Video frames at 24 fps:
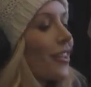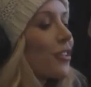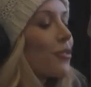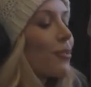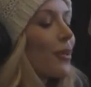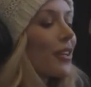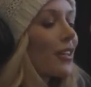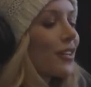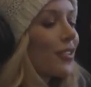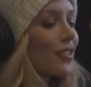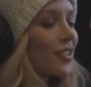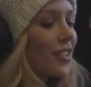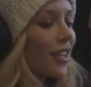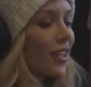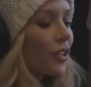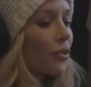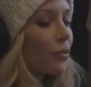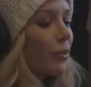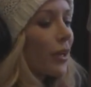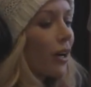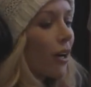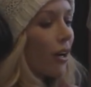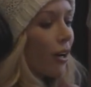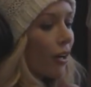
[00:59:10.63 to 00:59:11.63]
one of those things.
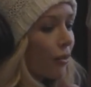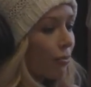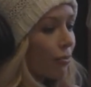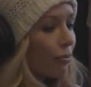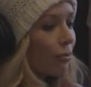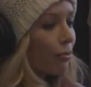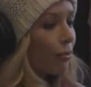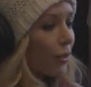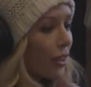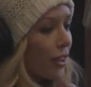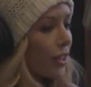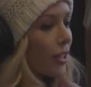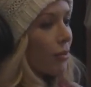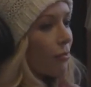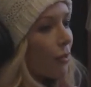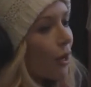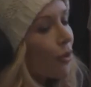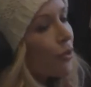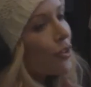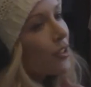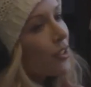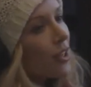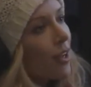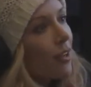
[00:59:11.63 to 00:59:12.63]
We are the
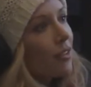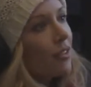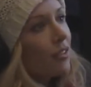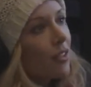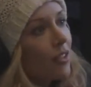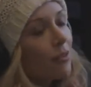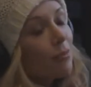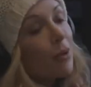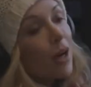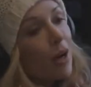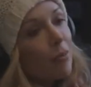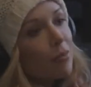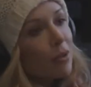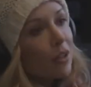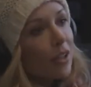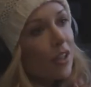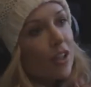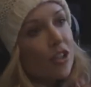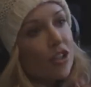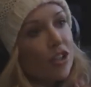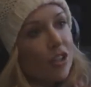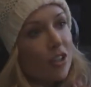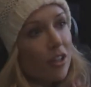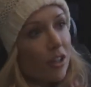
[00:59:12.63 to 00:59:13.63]
most tested
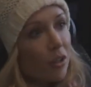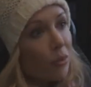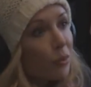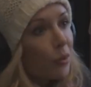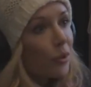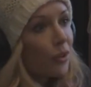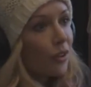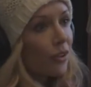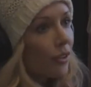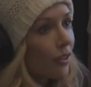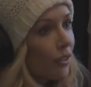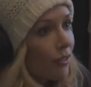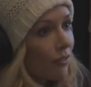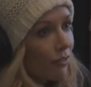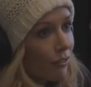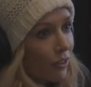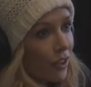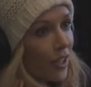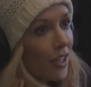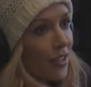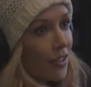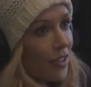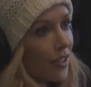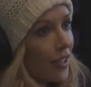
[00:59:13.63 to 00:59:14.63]
population in the world
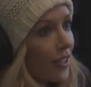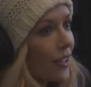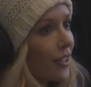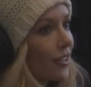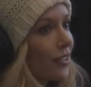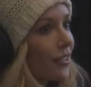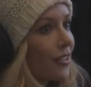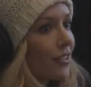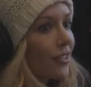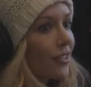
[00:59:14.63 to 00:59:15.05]
for STDs.